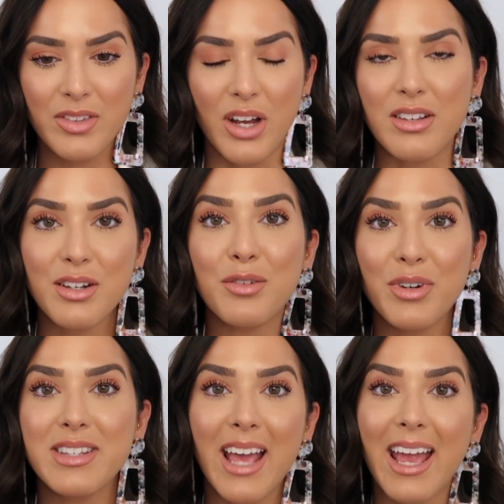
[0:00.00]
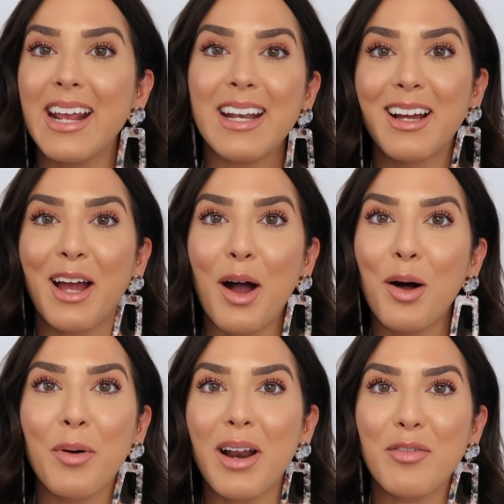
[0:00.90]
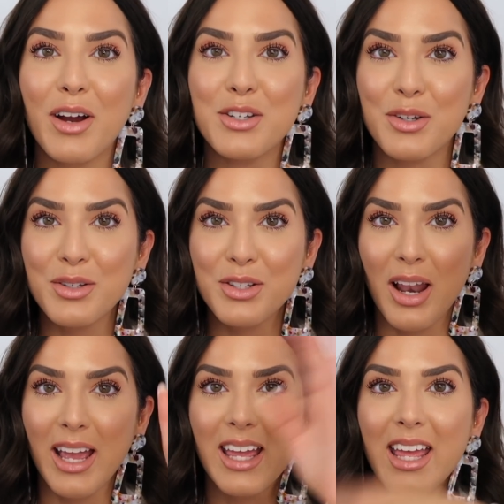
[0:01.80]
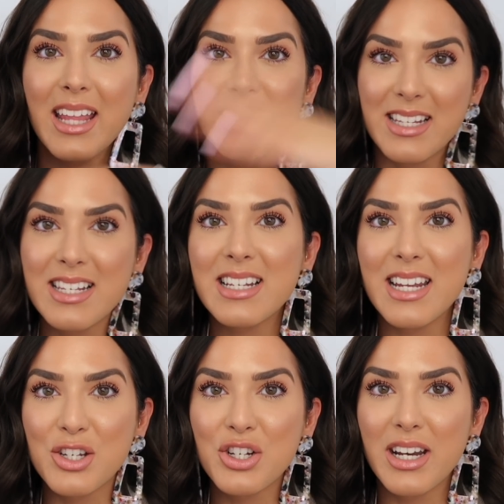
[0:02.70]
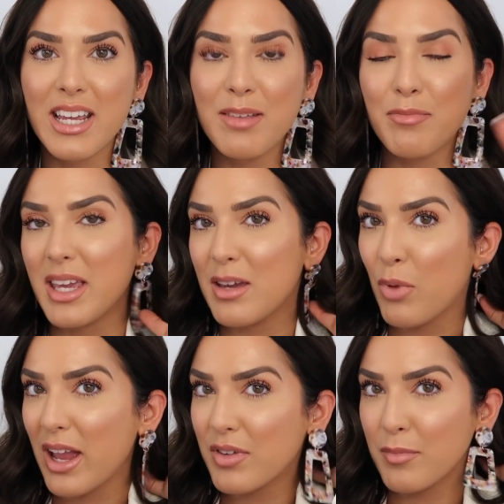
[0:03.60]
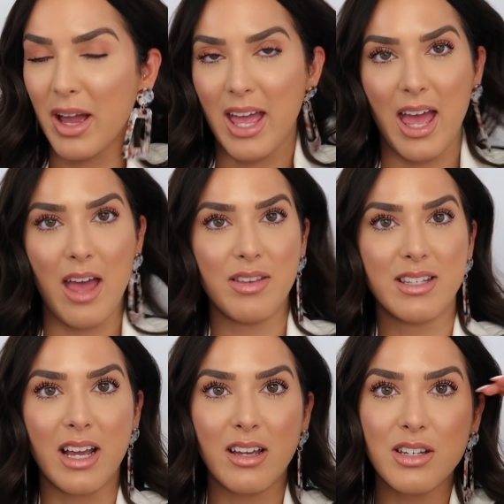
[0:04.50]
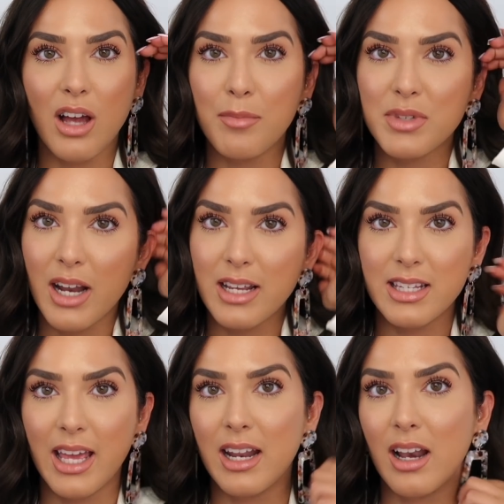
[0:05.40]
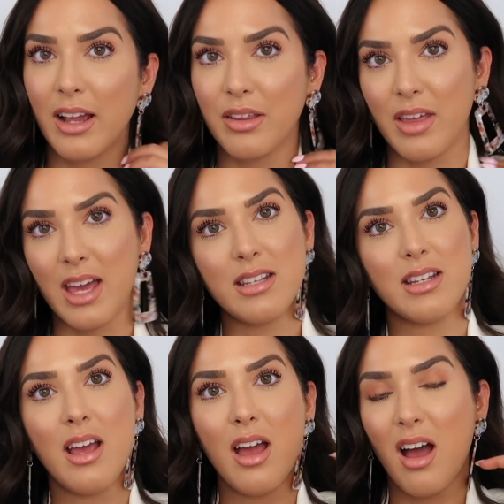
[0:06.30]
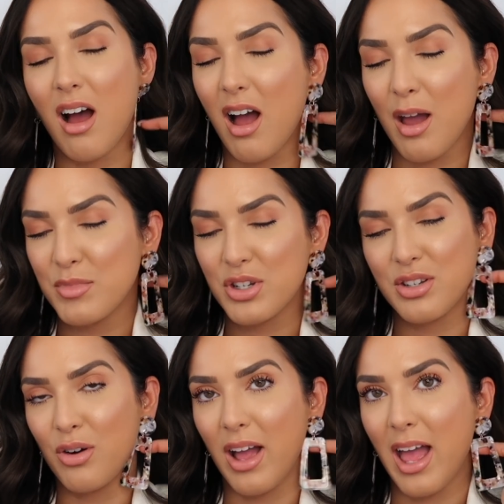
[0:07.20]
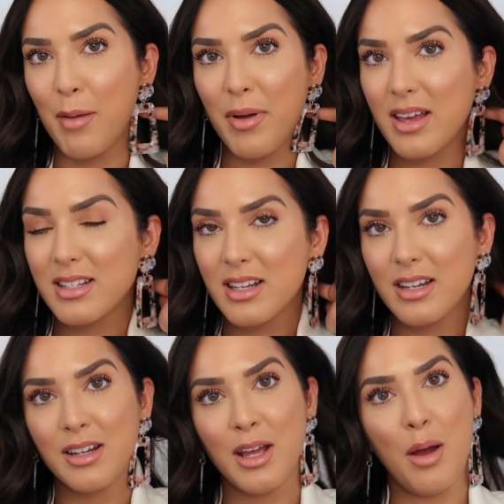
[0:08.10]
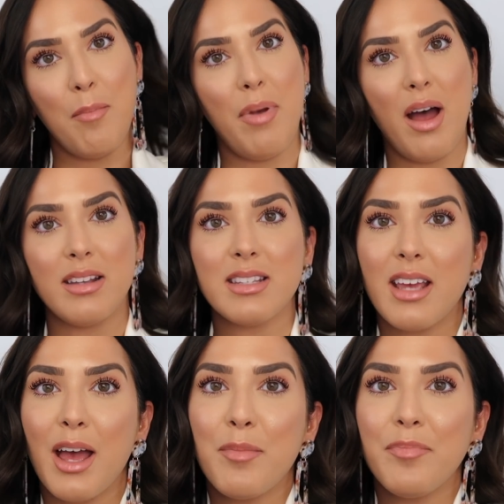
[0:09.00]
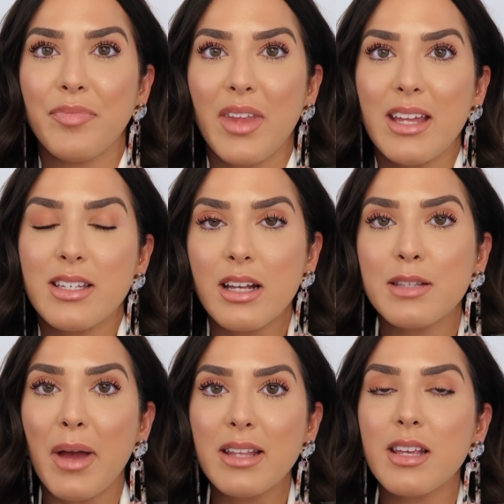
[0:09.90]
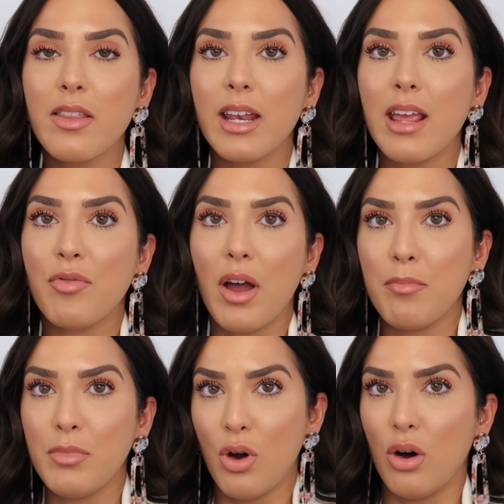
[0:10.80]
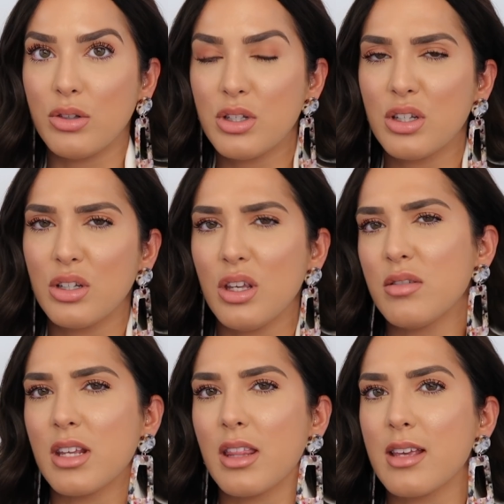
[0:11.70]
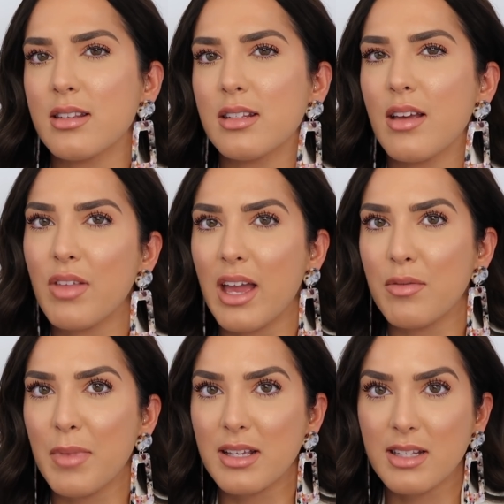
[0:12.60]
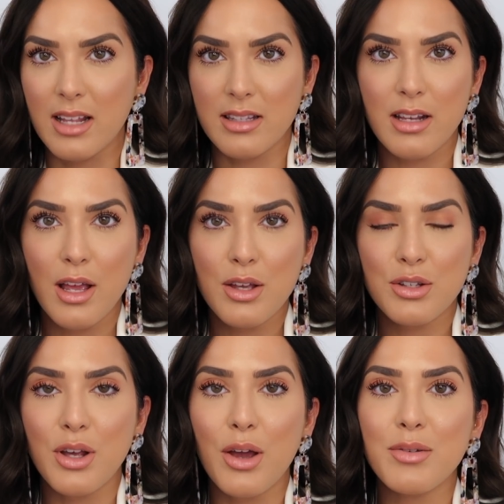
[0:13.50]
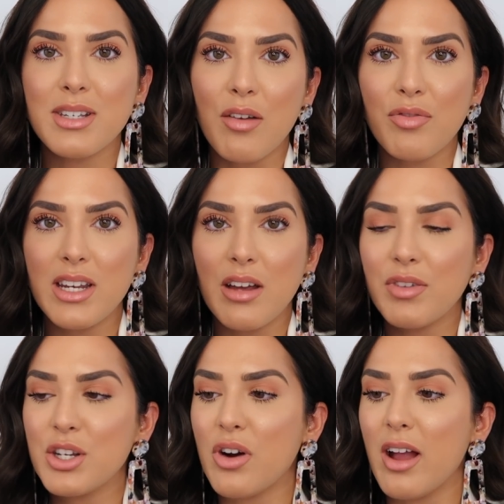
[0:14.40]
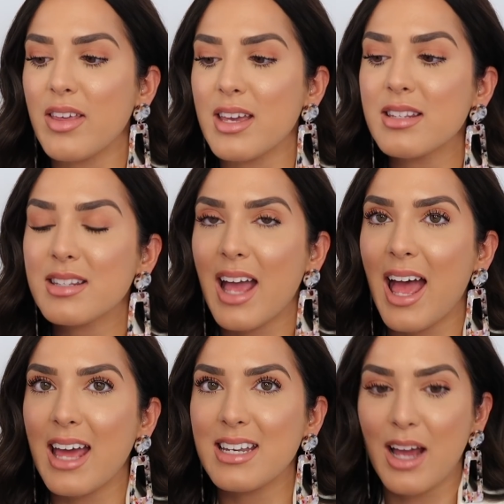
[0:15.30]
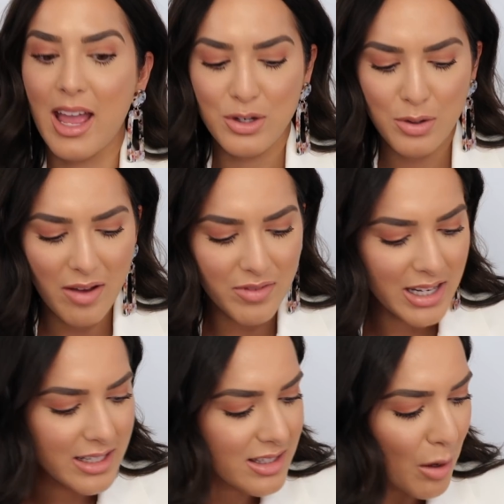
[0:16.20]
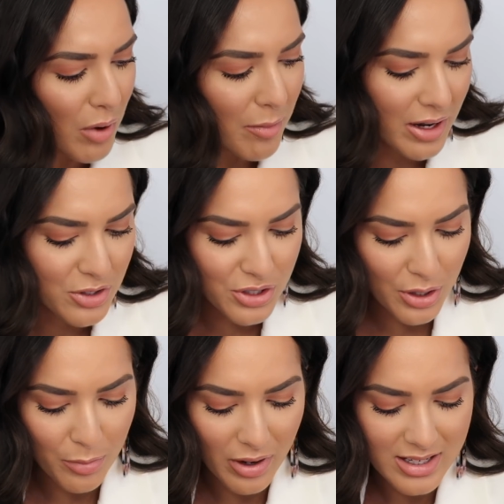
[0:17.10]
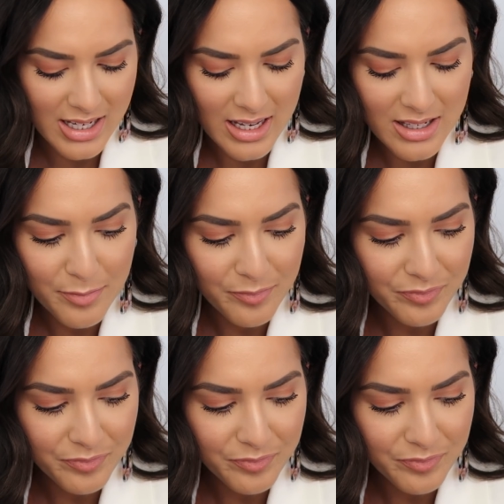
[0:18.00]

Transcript: doesn't retain a curl whenever I do, so like this is literally me waving my hair the second time today to get it like this. I'm just not a hair person, but um, it does better than if I'm not using this, if that even makes sense. So definitely, definitely try this. And I do have the lid somewhere, but I just don't know where it is.